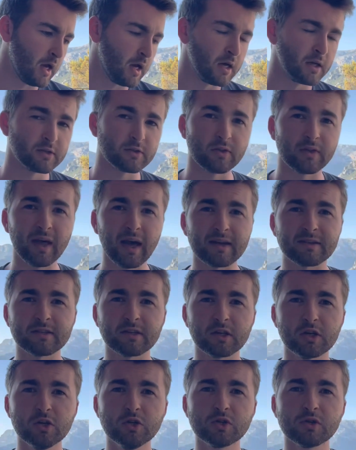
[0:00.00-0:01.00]
So the
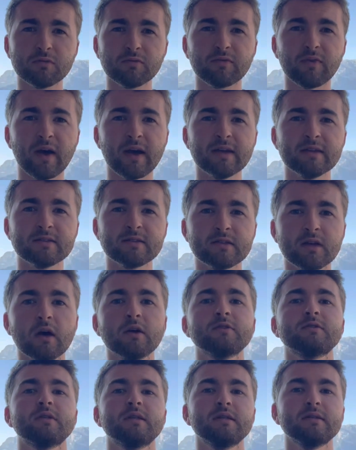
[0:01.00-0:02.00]
execution phase
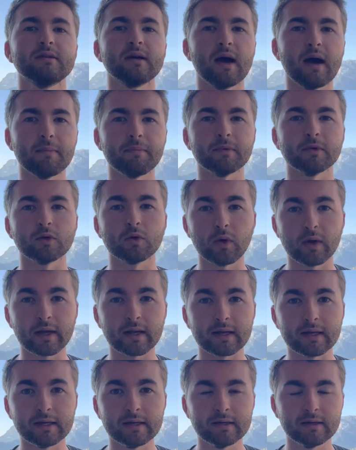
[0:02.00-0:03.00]
does need to happen
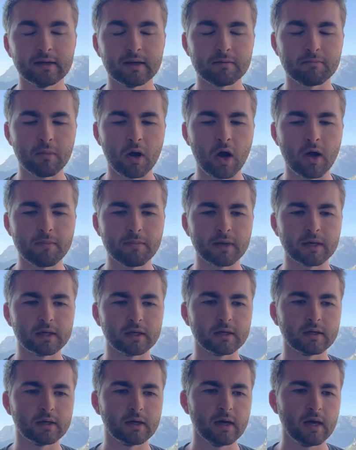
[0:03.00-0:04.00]
quickly, in my
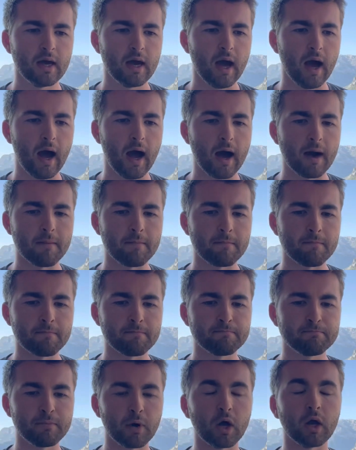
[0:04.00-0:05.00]
opinion.
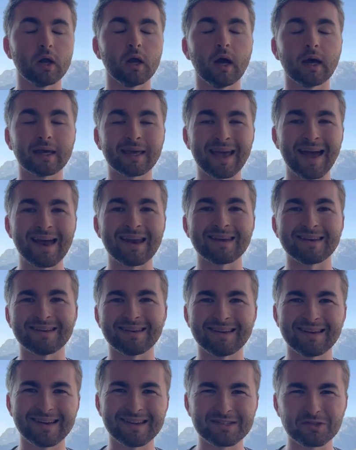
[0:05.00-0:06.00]
But again,
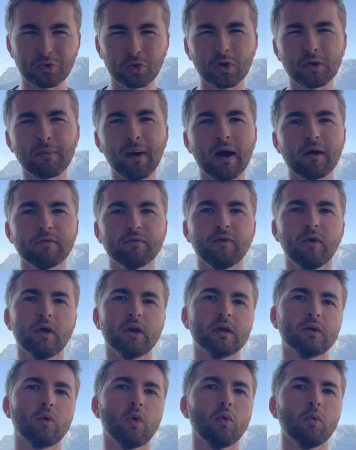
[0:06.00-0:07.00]
it's all about
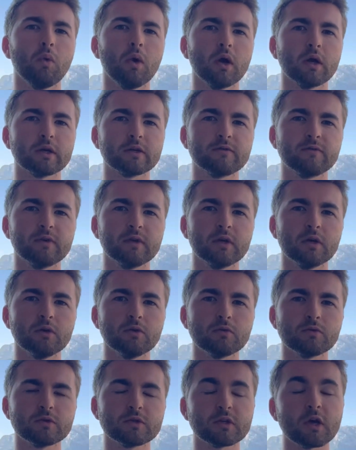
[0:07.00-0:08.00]
finding what works for you.
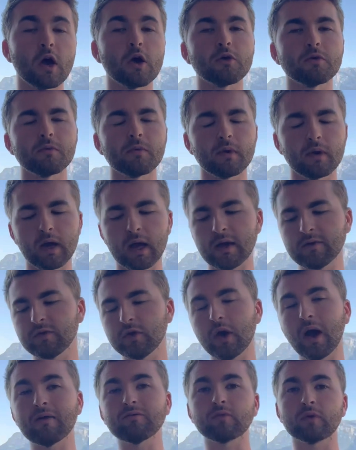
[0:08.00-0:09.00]
So if
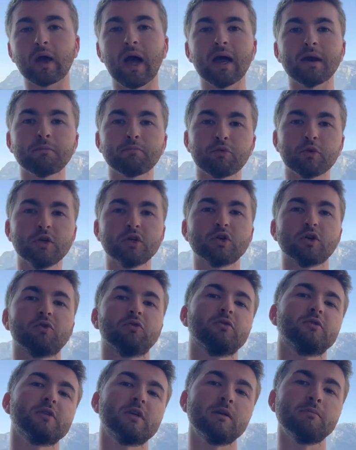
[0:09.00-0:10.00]
you haven't had a pre-shot
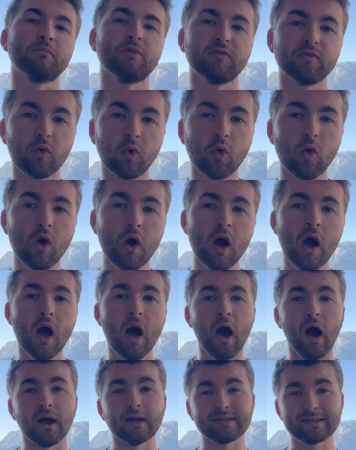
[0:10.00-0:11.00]
routine before,
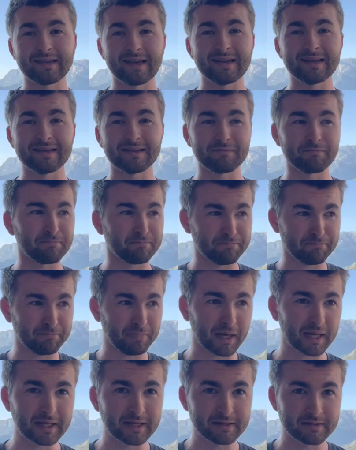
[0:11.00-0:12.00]
I'd say
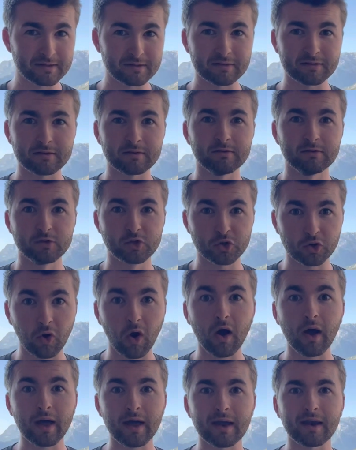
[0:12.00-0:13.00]
please
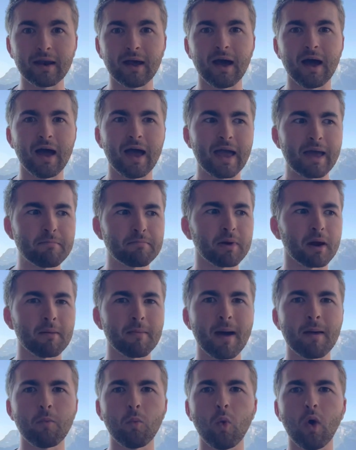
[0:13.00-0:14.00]
try it,
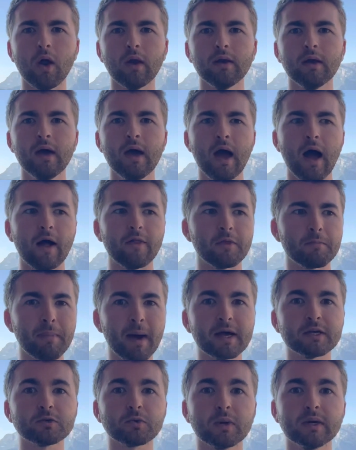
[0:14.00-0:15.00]
implement one. And the
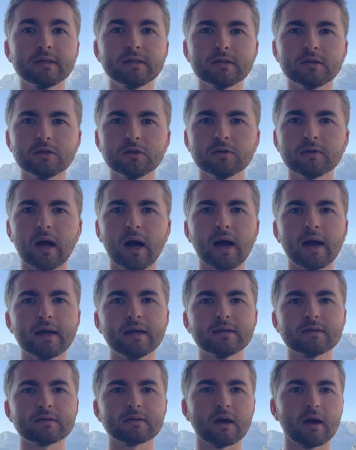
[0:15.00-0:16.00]
best way to do that
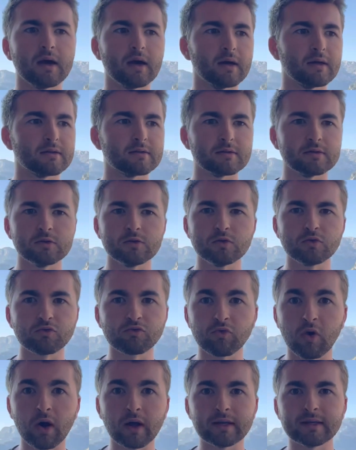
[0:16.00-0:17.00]
is to
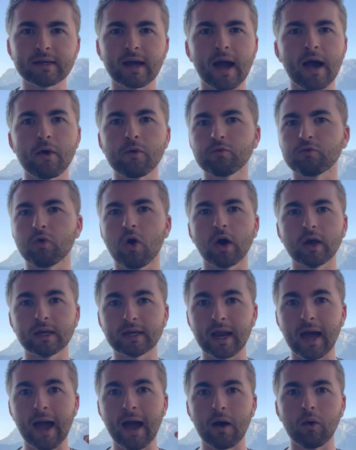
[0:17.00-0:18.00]
write down right
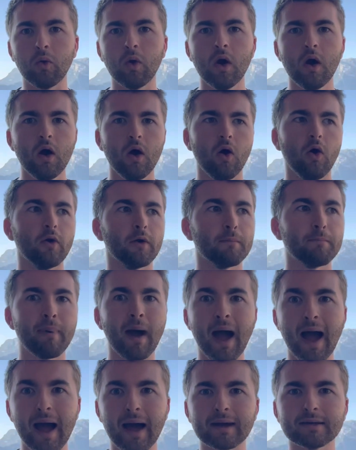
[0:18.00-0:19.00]
now on a
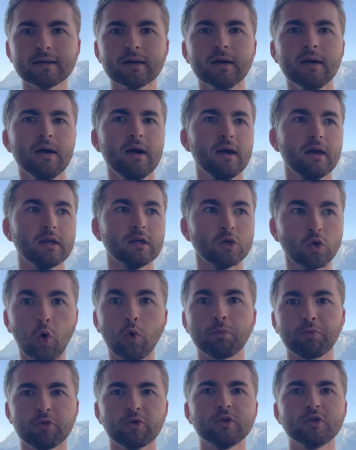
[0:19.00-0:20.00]
pad your
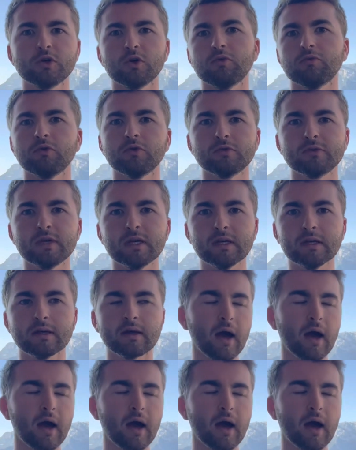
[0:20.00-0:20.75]
pre-shot routine.